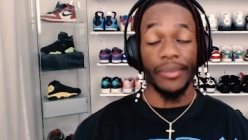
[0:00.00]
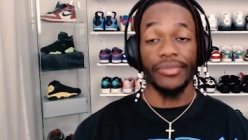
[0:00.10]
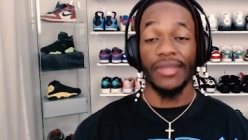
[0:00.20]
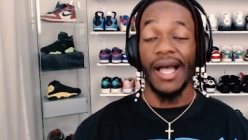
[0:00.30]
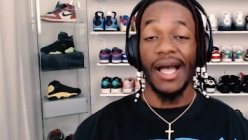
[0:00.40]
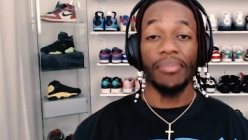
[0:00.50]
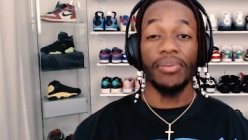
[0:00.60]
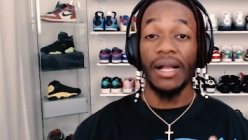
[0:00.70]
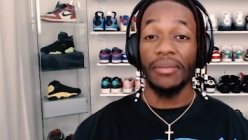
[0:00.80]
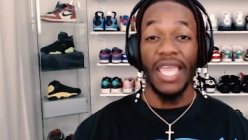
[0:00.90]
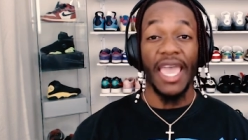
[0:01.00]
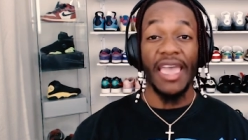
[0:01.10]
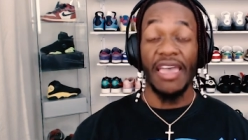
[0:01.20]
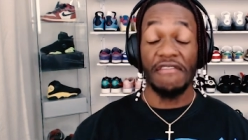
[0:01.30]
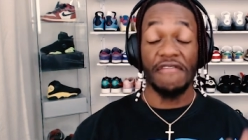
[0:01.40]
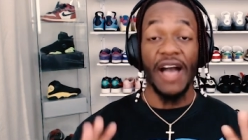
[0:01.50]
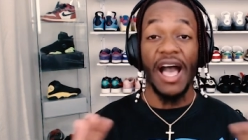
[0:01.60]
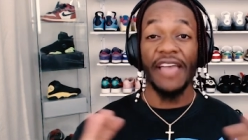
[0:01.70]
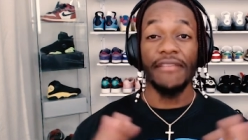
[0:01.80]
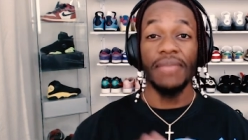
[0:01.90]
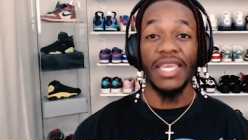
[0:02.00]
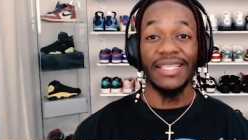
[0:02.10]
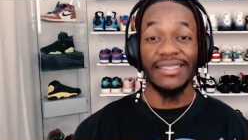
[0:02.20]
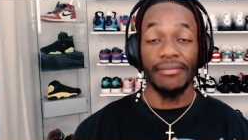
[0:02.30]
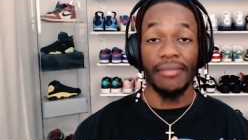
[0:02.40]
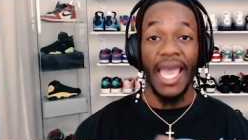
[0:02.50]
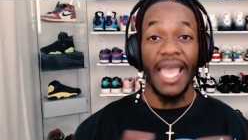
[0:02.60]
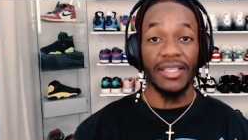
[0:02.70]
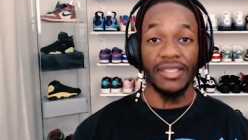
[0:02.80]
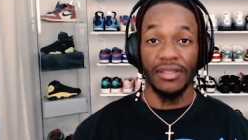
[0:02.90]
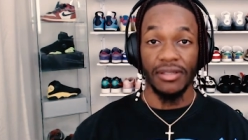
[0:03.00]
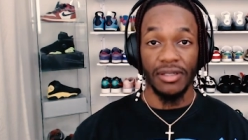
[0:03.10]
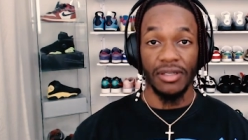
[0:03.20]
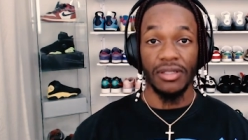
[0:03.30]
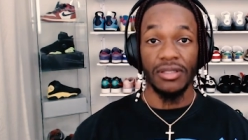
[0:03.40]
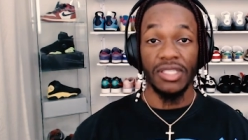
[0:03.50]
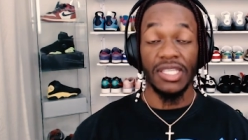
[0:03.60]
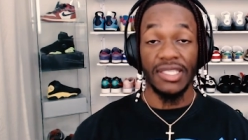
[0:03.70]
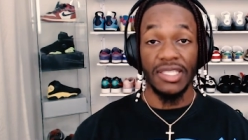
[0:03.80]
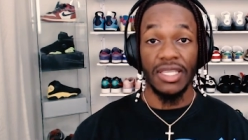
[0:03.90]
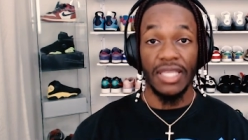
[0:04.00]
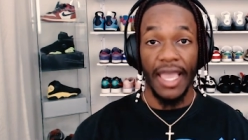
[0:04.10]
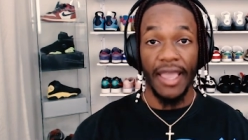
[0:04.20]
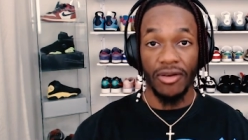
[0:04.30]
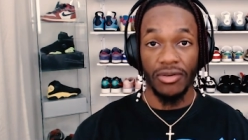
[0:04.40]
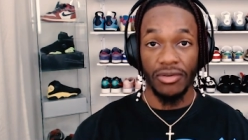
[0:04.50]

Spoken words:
I probably had 5 minutes max to sit down.